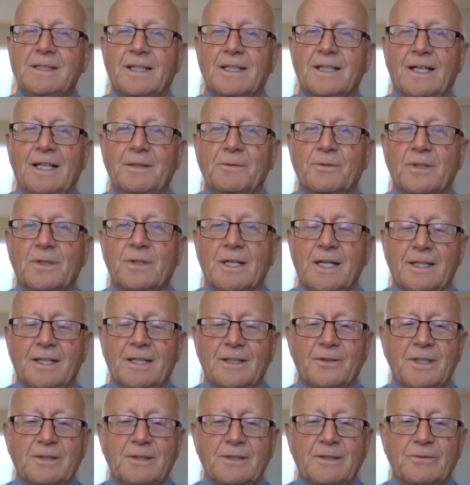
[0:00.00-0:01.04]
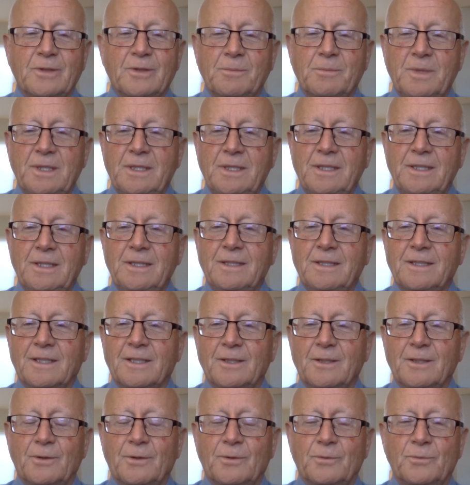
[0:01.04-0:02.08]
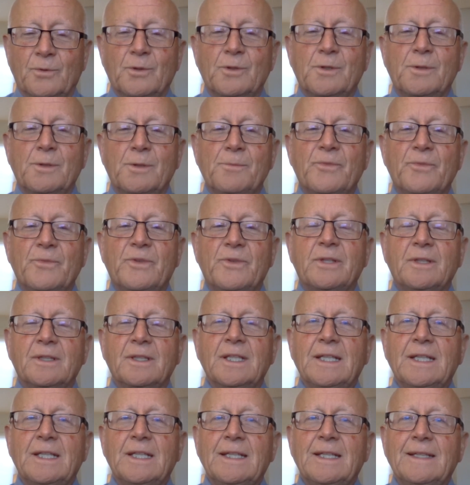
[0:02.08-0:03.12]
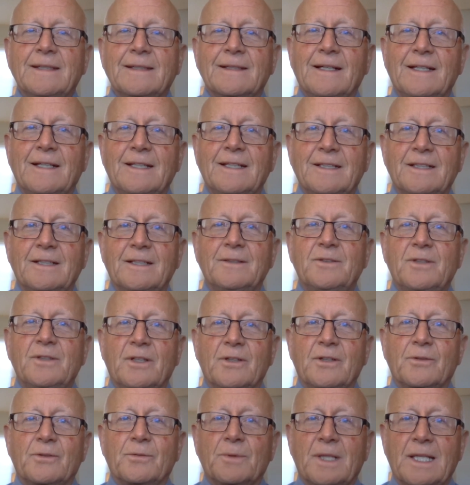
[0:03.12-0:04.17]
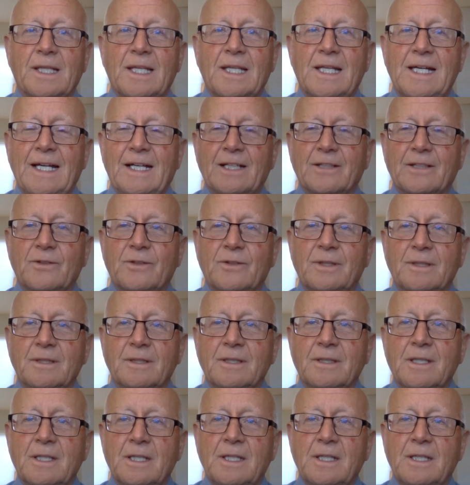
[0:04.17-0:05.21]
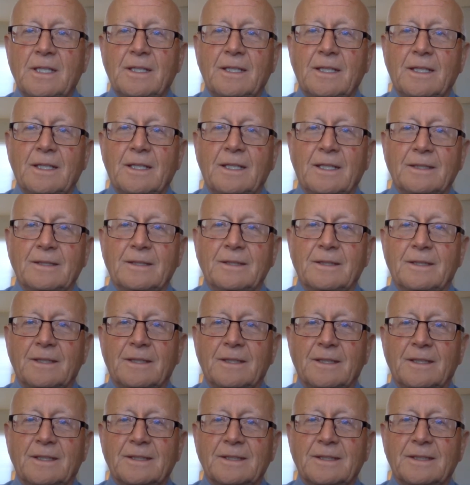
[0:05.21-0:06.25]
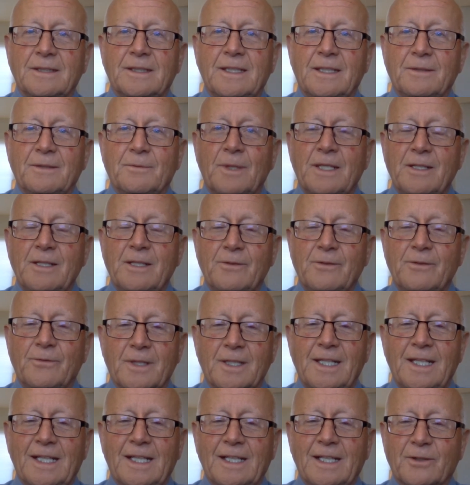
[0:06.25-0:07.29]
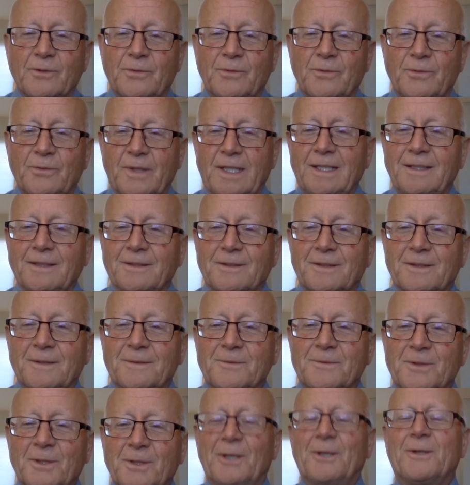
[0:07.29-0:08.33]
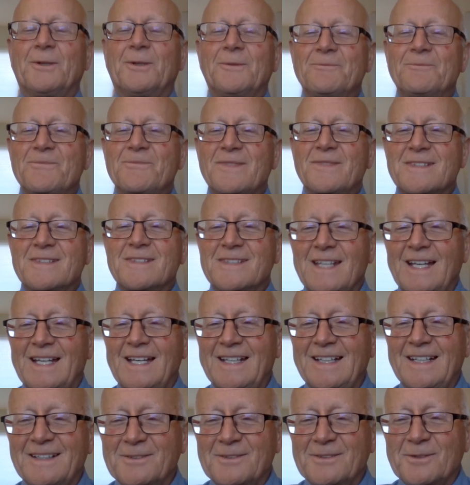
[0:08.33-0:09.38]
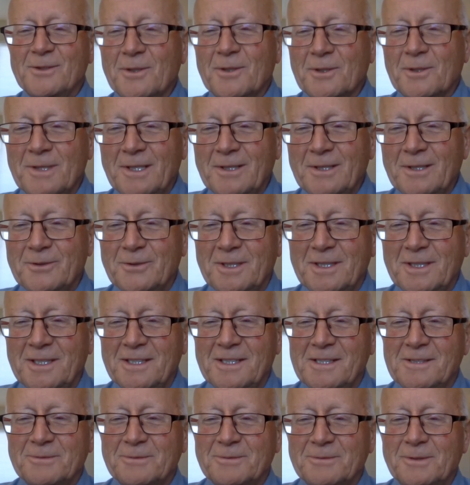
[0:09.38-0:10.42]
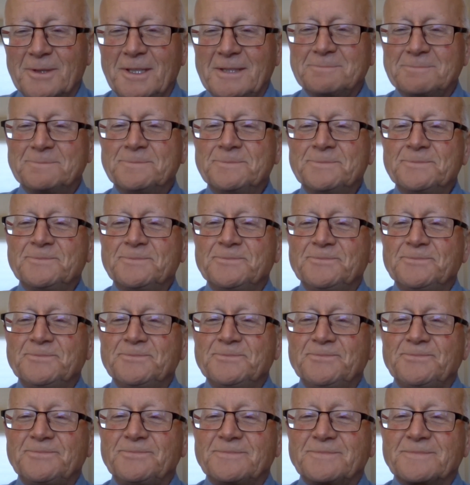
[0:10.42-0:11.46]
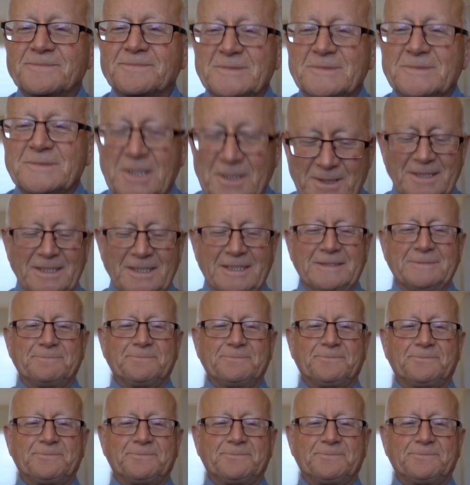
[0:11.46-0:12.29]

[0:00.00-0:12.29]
times god has given me you know room to kind of just relax and and uh, get ready for the next phase so does that answer the question enough rob okay